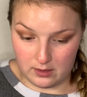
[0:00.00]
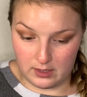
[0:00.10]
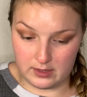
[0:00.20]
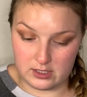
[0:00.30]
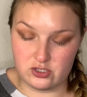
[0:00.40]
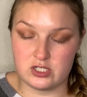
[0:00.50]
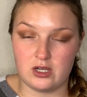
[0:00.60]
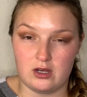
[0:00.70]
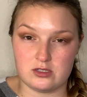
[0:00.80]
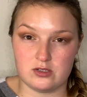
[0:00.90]
And then she
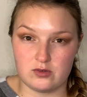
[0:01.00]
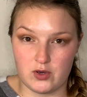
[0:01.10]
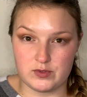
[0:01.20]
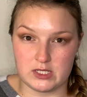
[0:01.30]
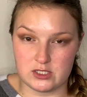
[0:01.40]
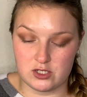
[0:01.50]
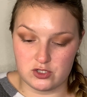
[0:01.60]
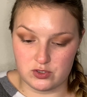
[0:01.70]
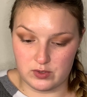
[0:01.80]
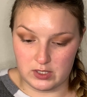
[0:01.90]
also goes into
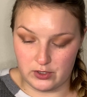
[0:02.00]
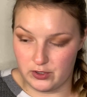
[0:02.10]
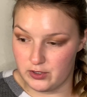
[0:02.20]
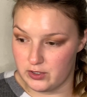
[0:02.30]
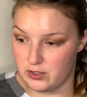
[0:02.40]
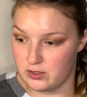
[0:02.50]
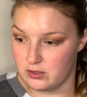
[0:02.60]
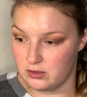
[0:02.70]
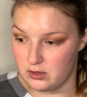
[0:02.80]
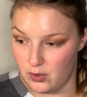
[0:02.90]
doing
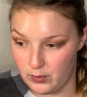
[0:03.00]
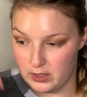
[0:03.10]
her lower